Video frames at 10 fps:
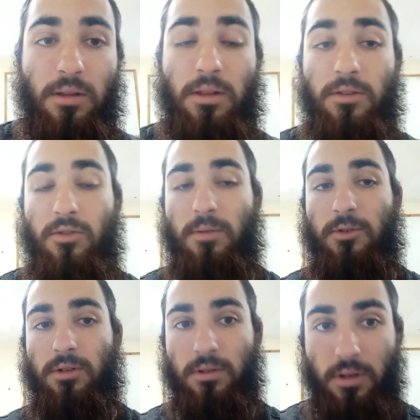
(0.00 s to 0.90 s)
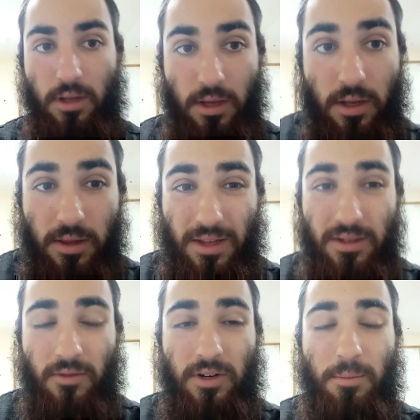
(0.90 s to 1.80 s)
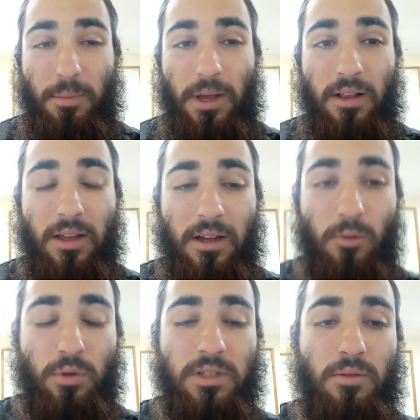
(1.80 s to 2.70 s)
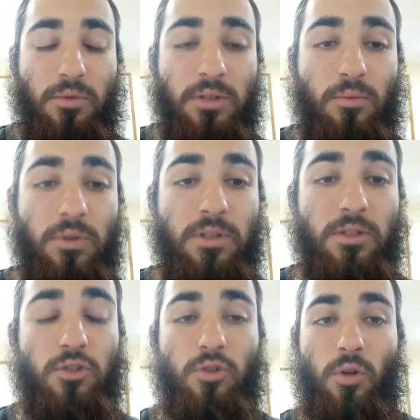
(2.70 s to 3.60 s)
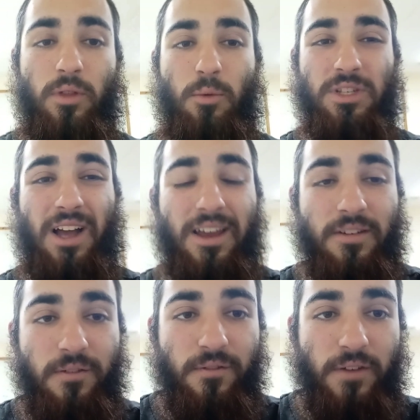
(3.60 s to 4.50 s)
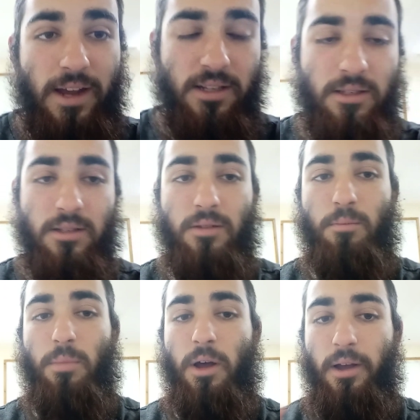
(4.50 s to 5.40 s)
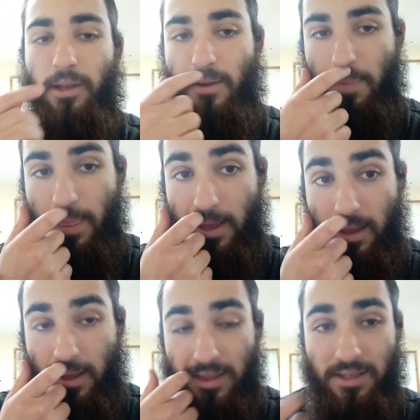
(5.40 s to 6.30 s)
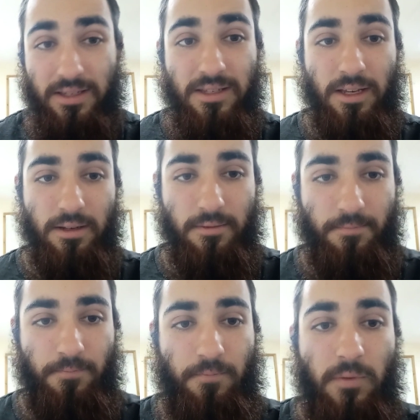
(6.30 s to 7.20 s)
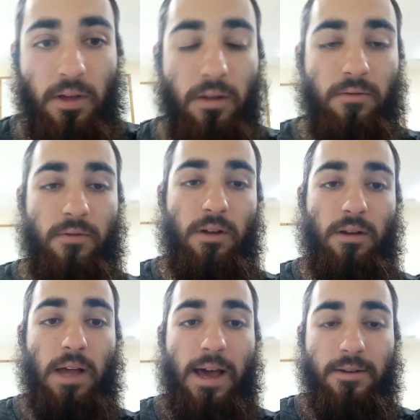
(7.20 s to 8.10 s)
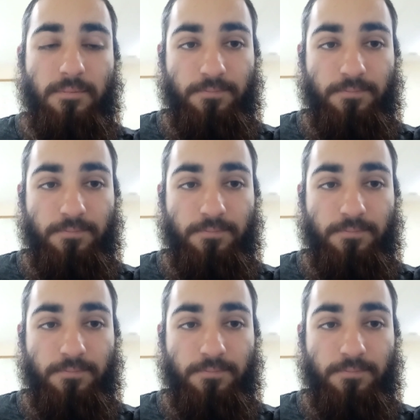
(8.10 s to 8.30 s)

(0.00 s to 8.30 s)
scriptures, that David HaMelech was a soul that was unaffected by the sin of Adam.